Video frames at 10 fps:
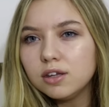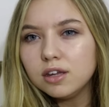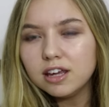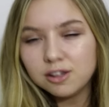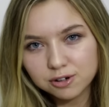
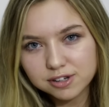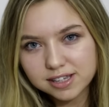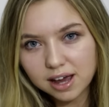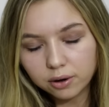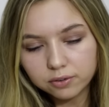in
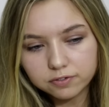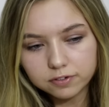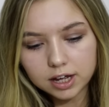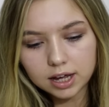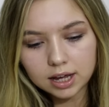yourself
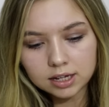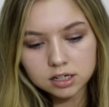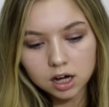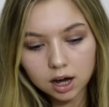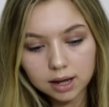in
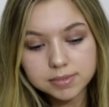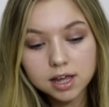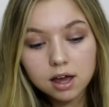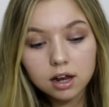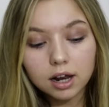times.
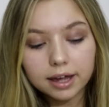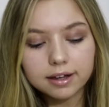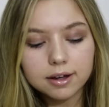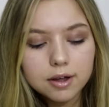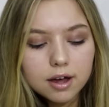Like,
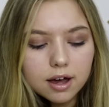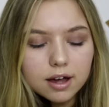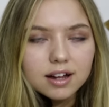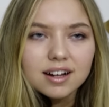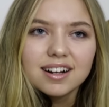
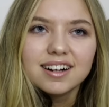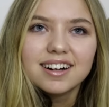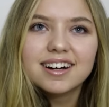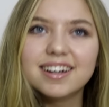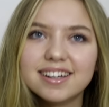
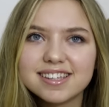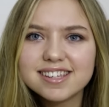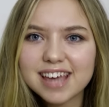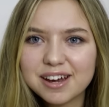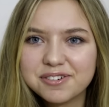this
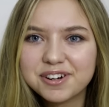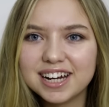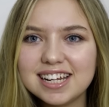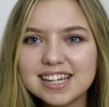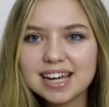is getting
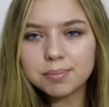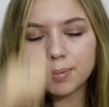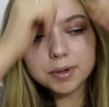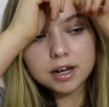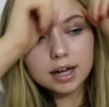really deep,
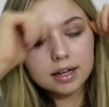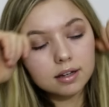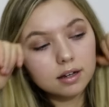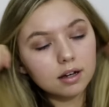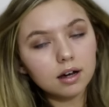but
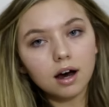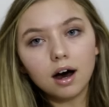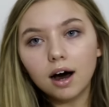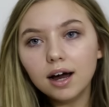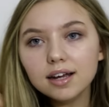like,
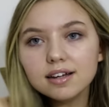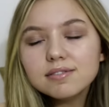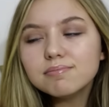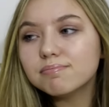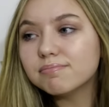I
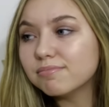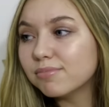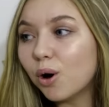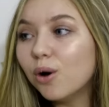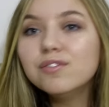
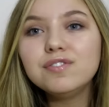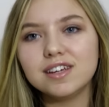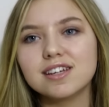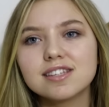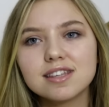
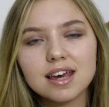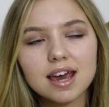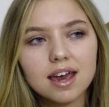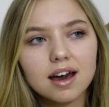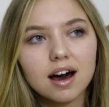
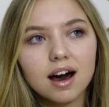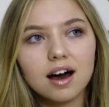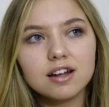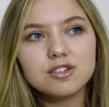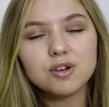obviously
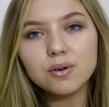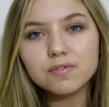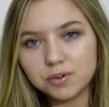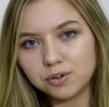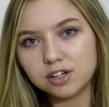don't
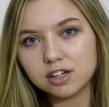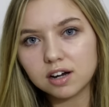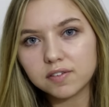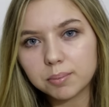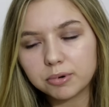feel good
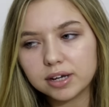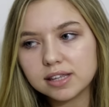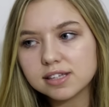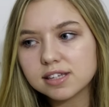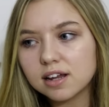enough at
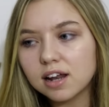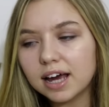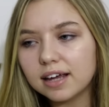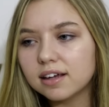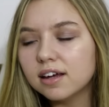points.
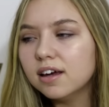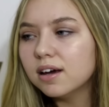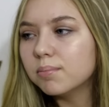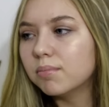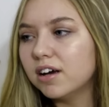Like,
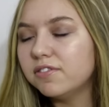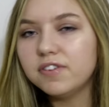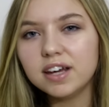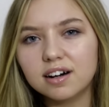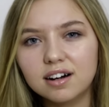my
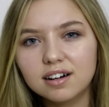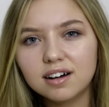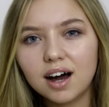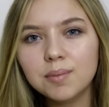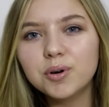figure,
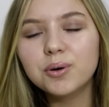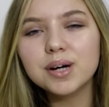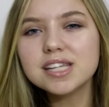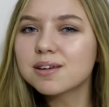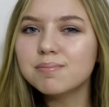I'm
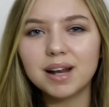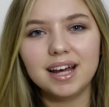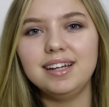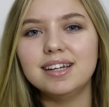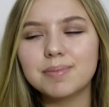always
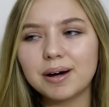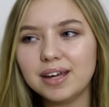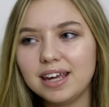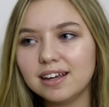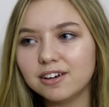complaining about
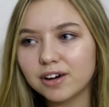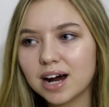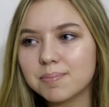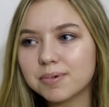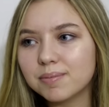eating
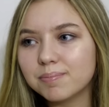crap,